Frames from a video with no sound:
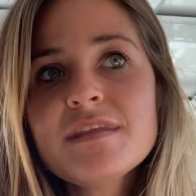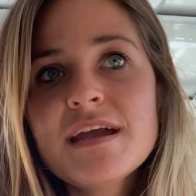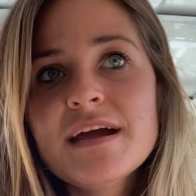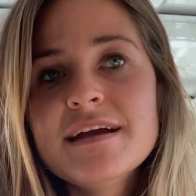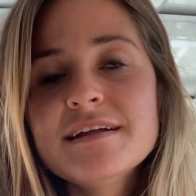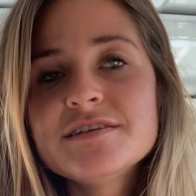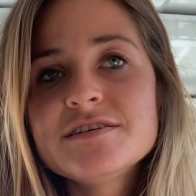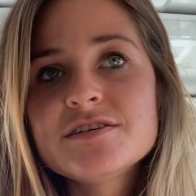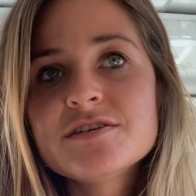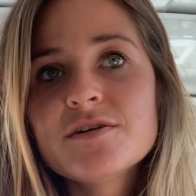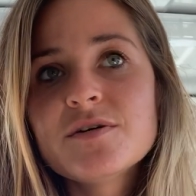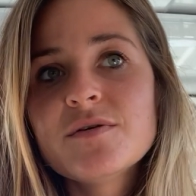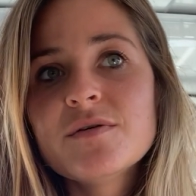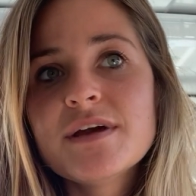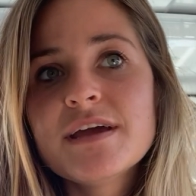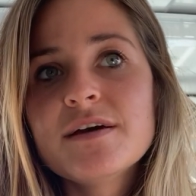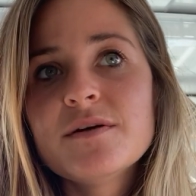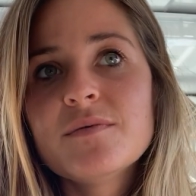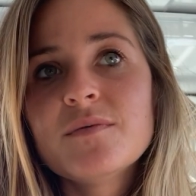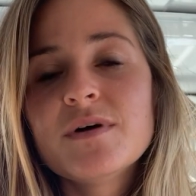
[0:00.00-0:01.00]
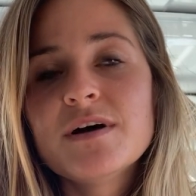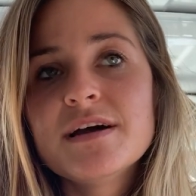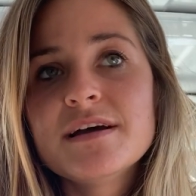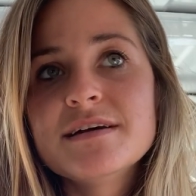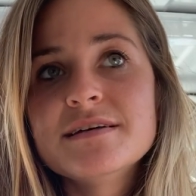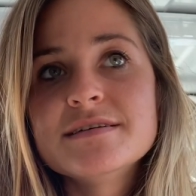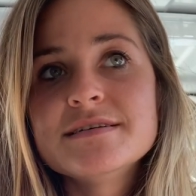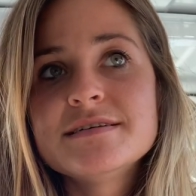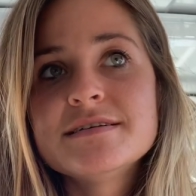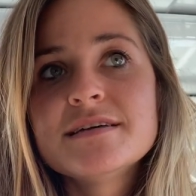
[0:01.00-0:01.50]
And so it
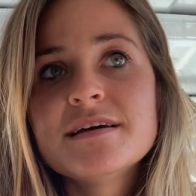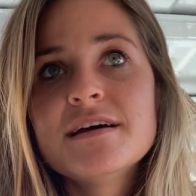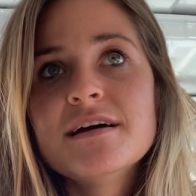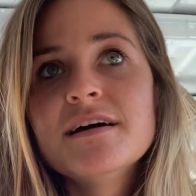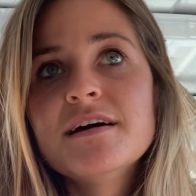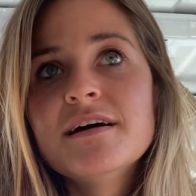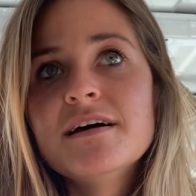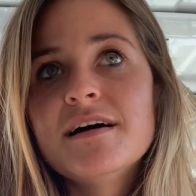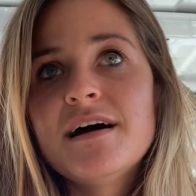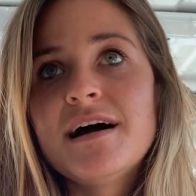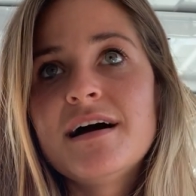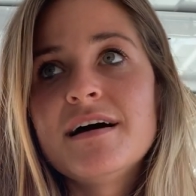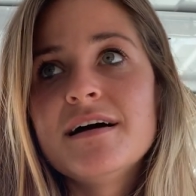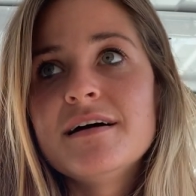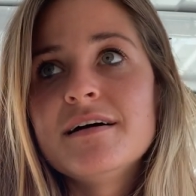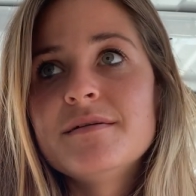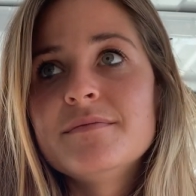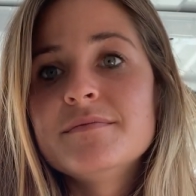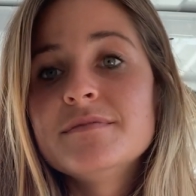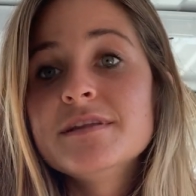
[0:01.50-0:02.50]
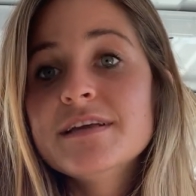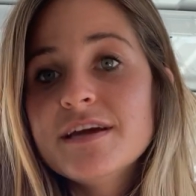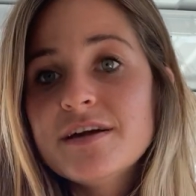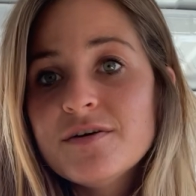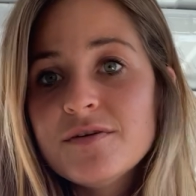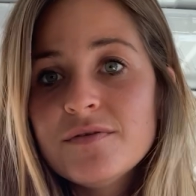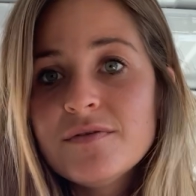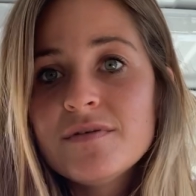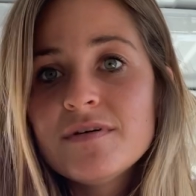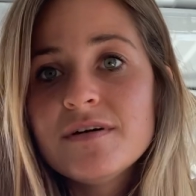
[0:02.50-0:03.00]
was
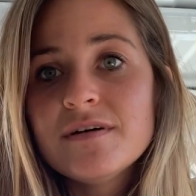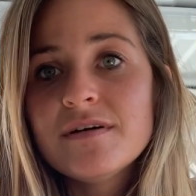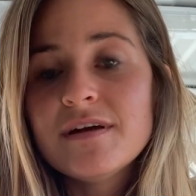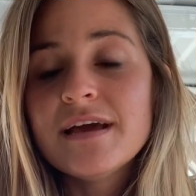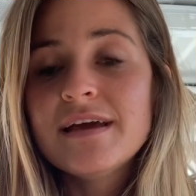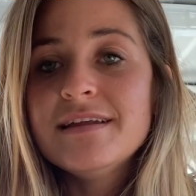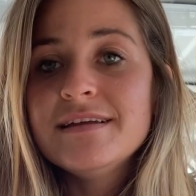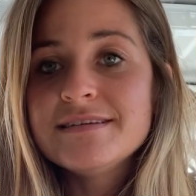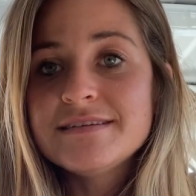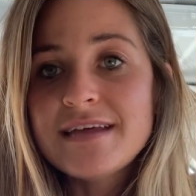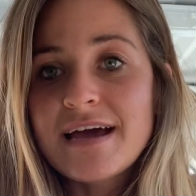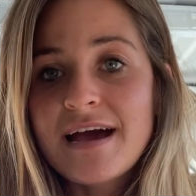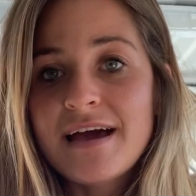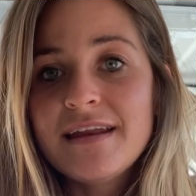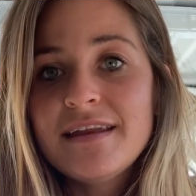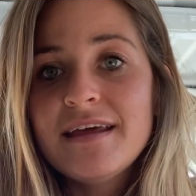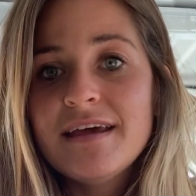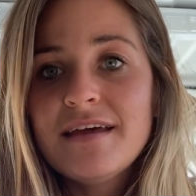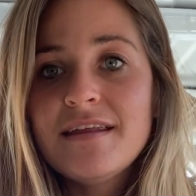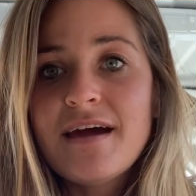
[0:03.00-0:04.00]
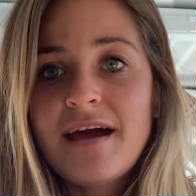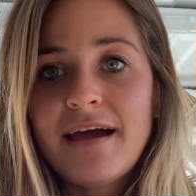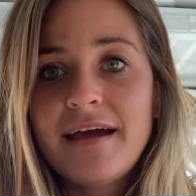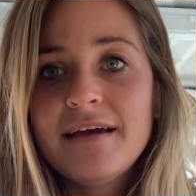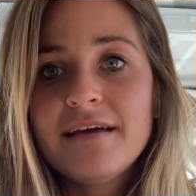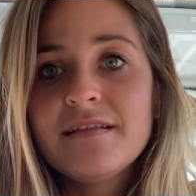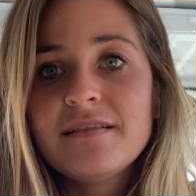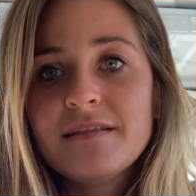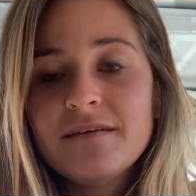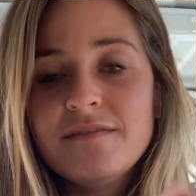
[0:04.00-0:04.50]
Leo and his dad and
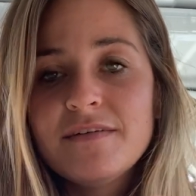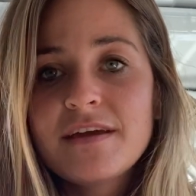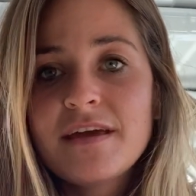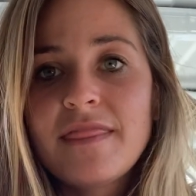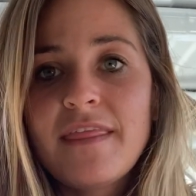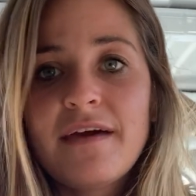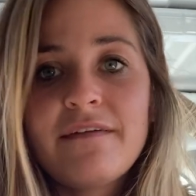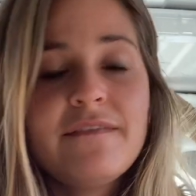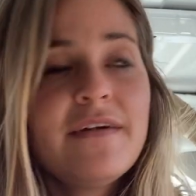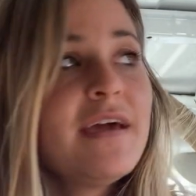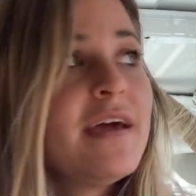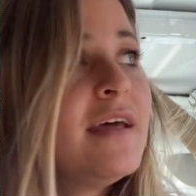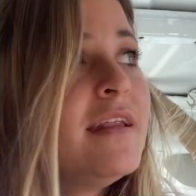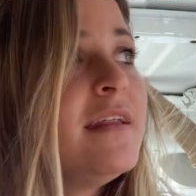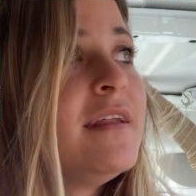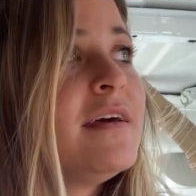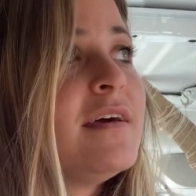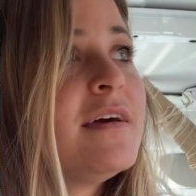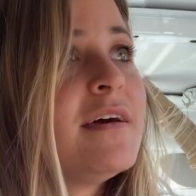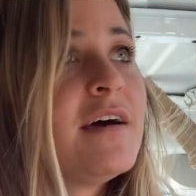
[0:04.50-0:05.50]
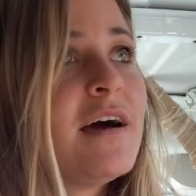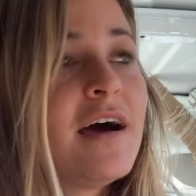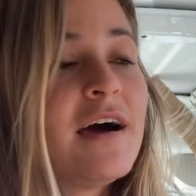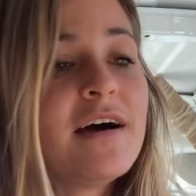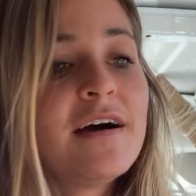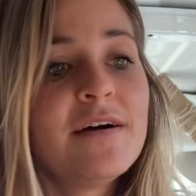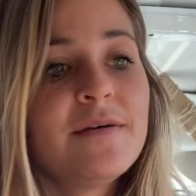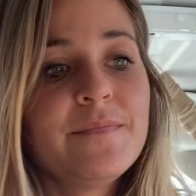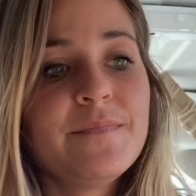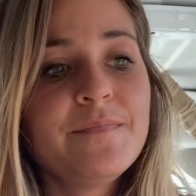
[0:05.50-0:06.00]
I living in that van,
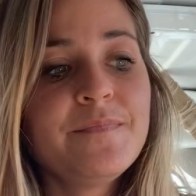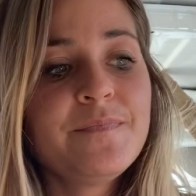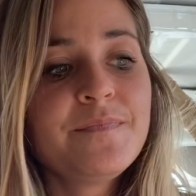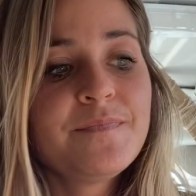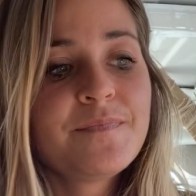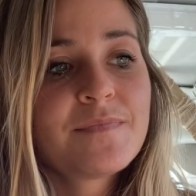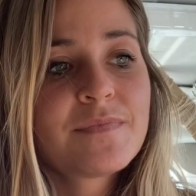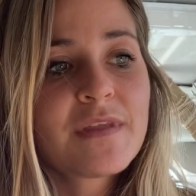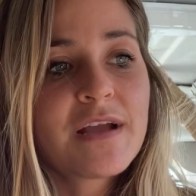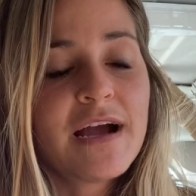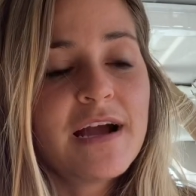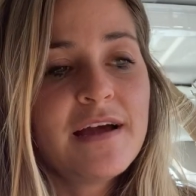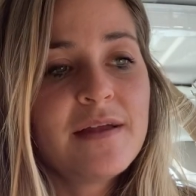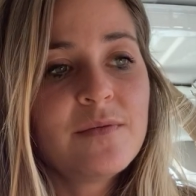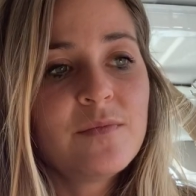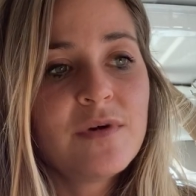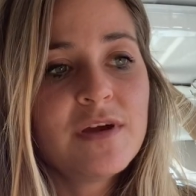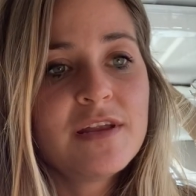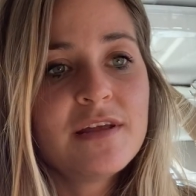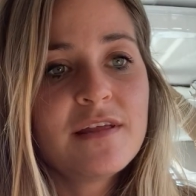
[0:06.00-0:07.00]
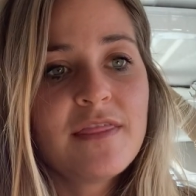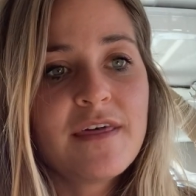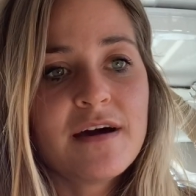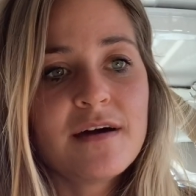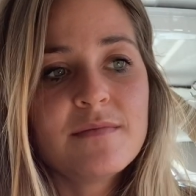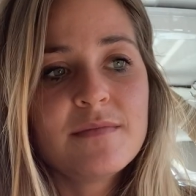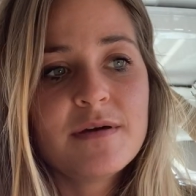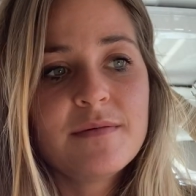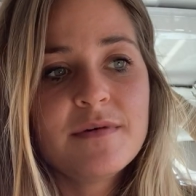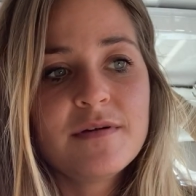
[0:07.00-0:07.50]
and we did
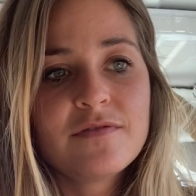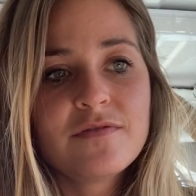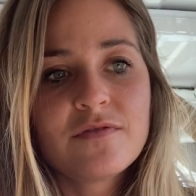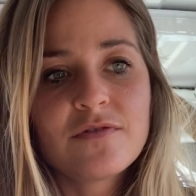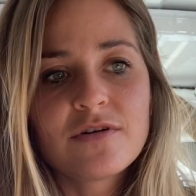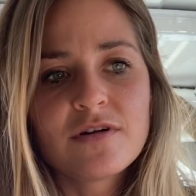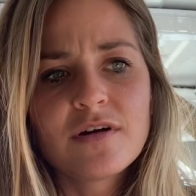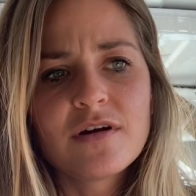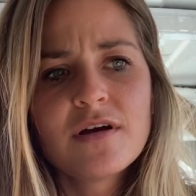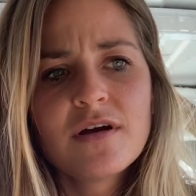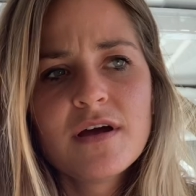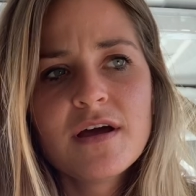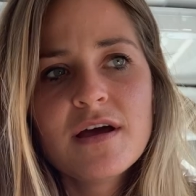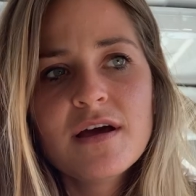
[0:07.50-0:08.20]
that maybe for